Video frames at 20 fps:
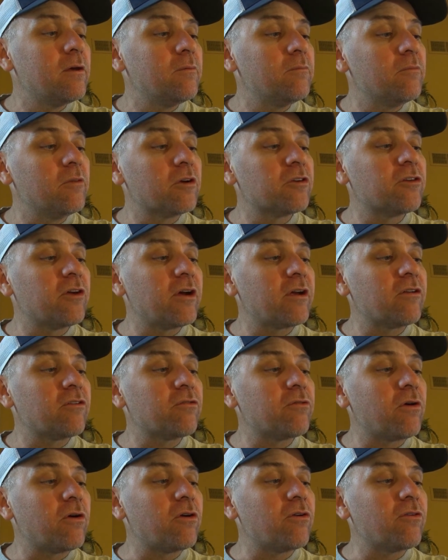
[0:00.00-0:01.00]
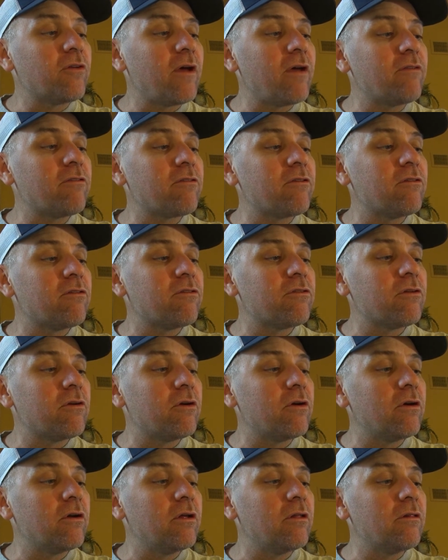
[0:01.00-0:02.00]
looks like, as far as that's
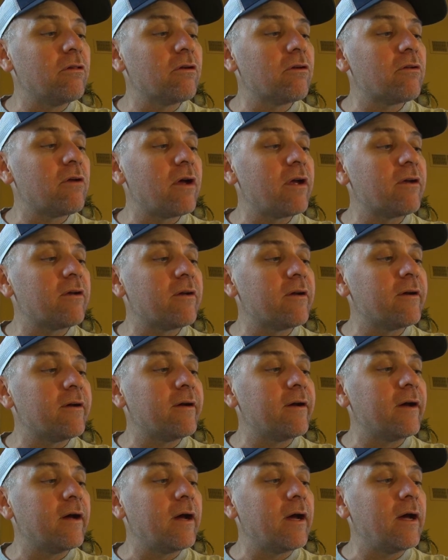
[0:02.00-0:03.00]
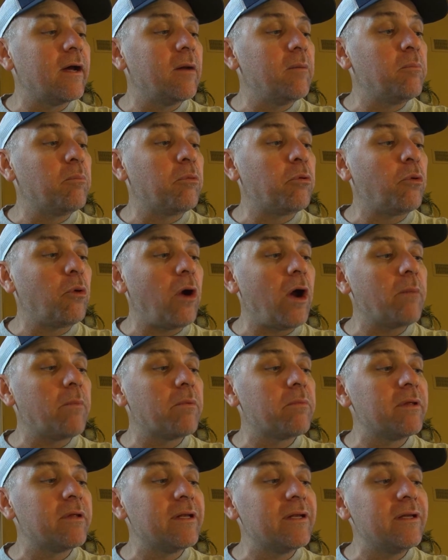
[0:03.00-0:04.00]
concerned, it looked like I
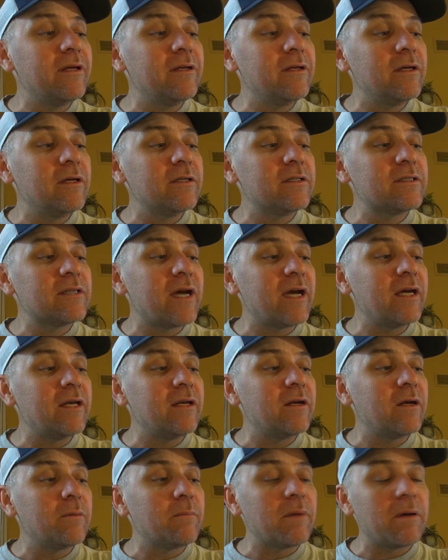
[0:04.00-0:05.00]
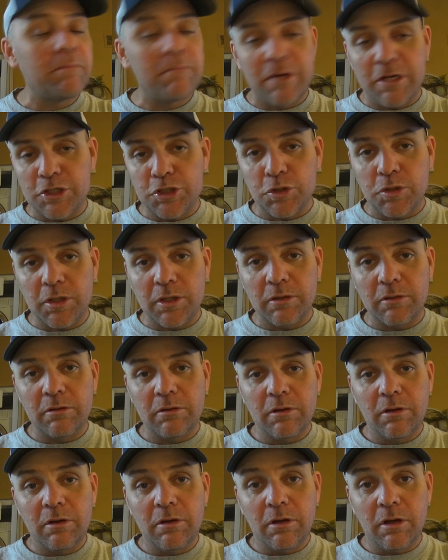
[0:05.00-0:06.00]
probably need to tighten up my measuring
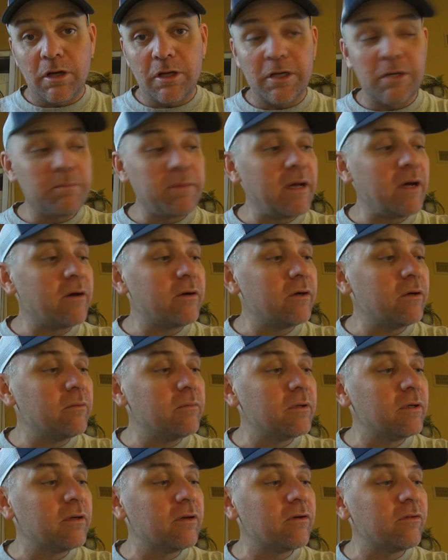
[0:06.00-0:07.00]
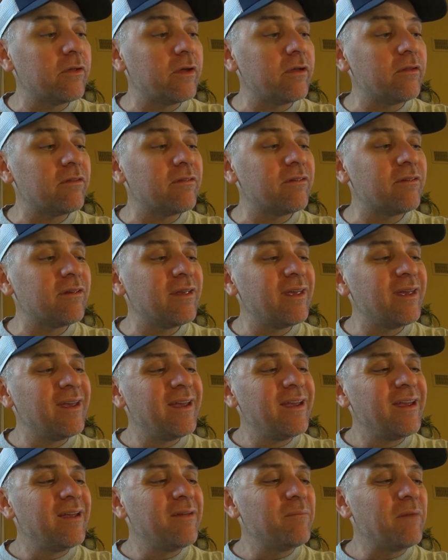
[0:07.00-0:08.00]
on the powder, because that's,
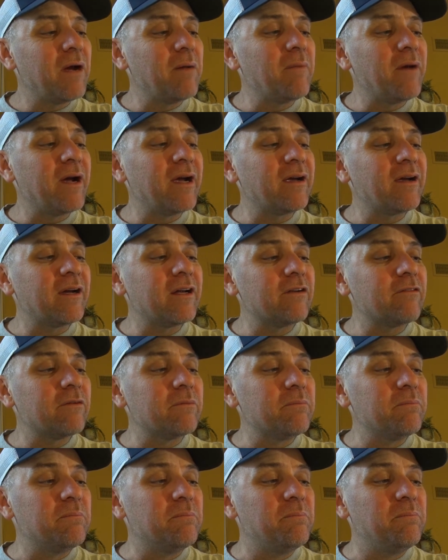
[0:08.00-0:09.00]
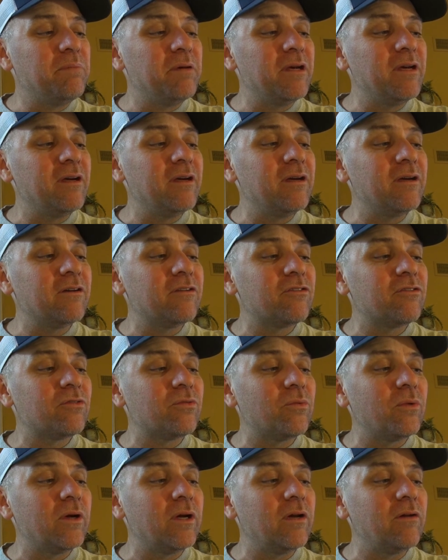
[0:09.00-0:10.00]
in my mind, kind of a big
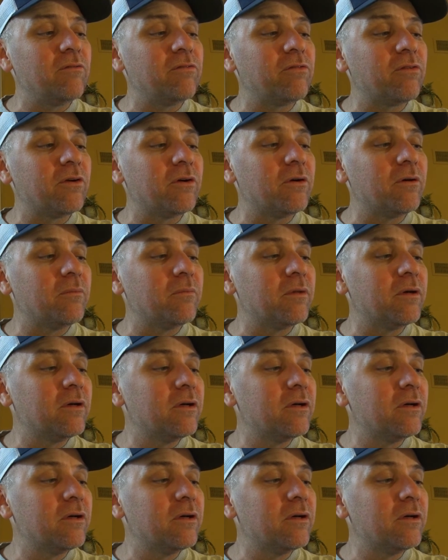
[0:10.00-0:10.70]
swing from